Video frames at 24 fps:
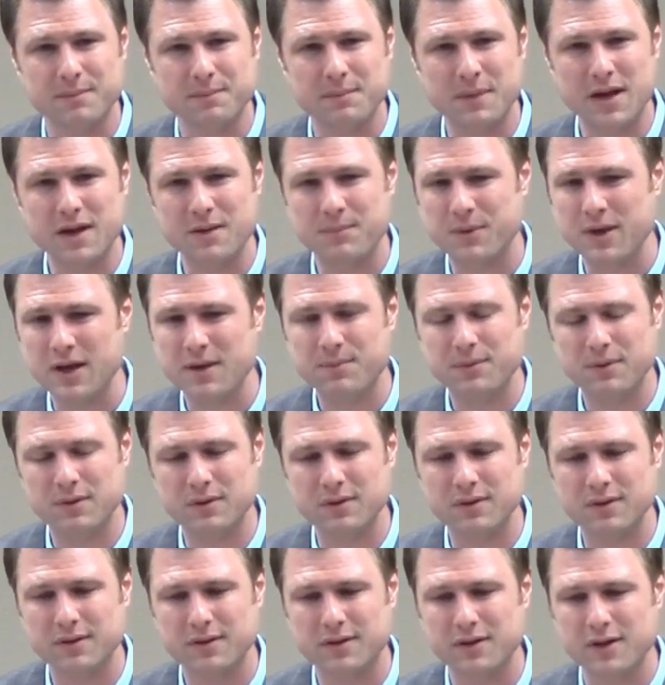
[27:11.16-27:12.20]
many
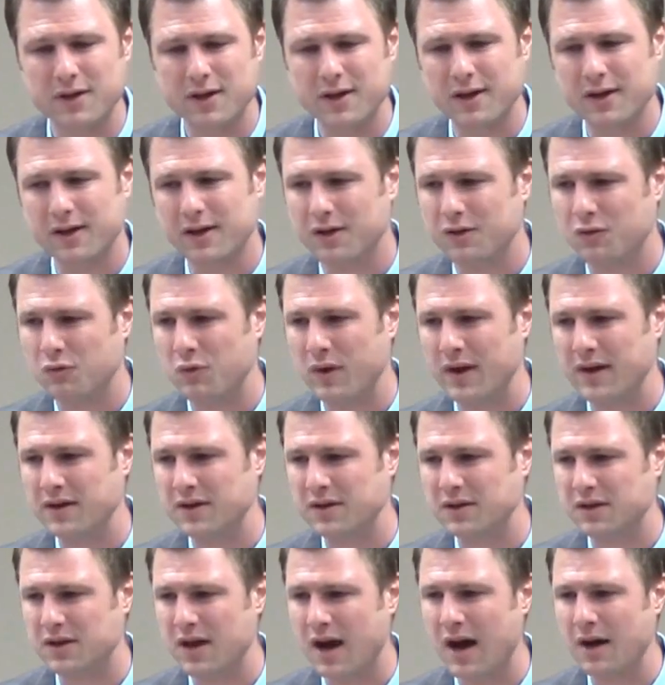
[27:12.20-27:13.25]
people
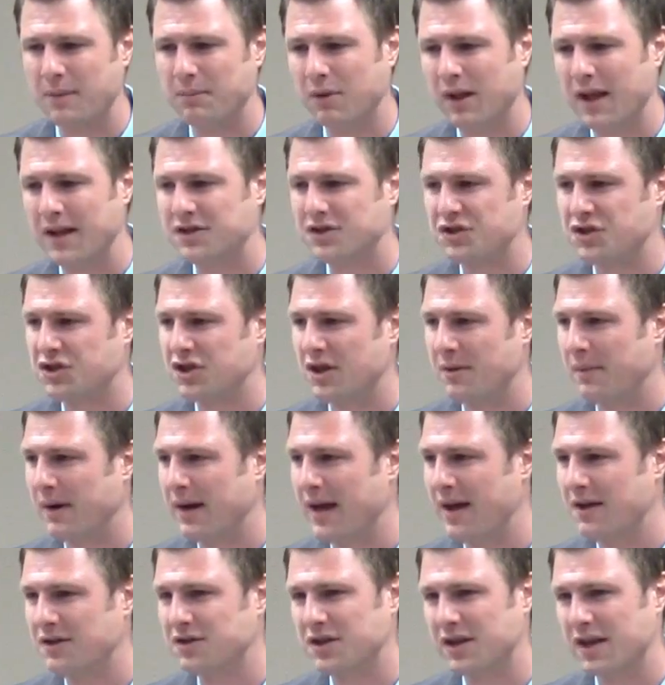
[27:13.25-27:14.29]
when God blesses
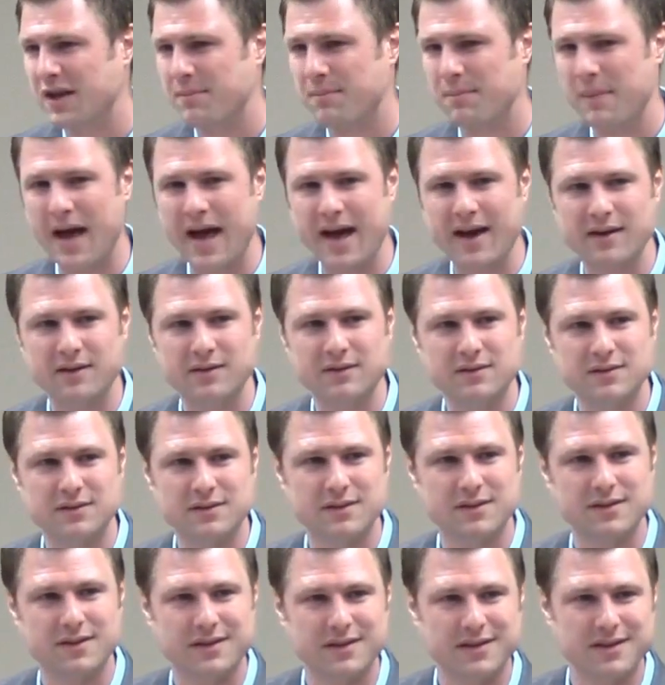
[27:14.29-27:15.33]
somebody else to get mad.
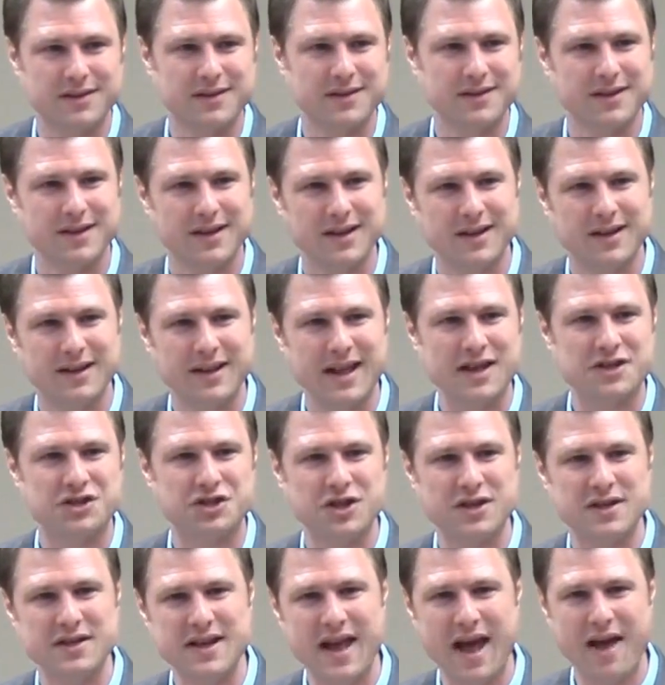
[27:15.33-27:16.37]
That
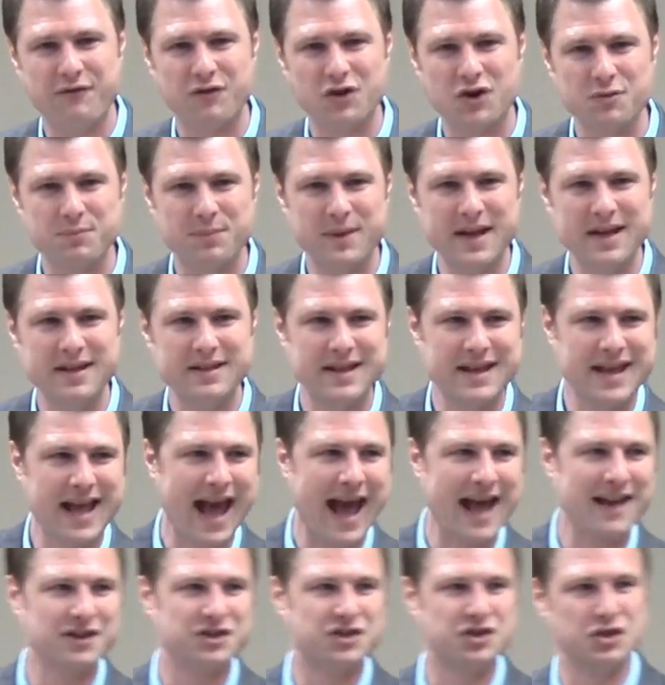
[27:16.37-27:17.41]
should never be the
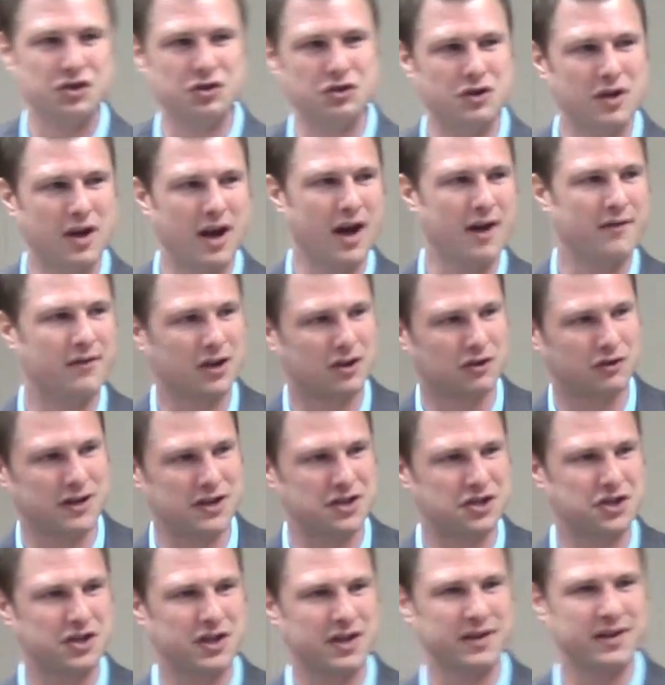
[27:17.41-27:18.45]
attitude of a
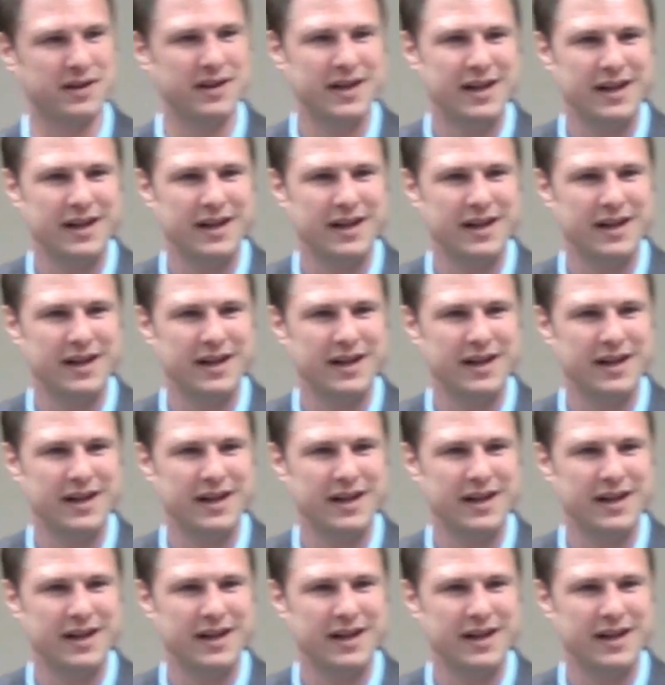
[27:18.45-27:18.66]
Christian.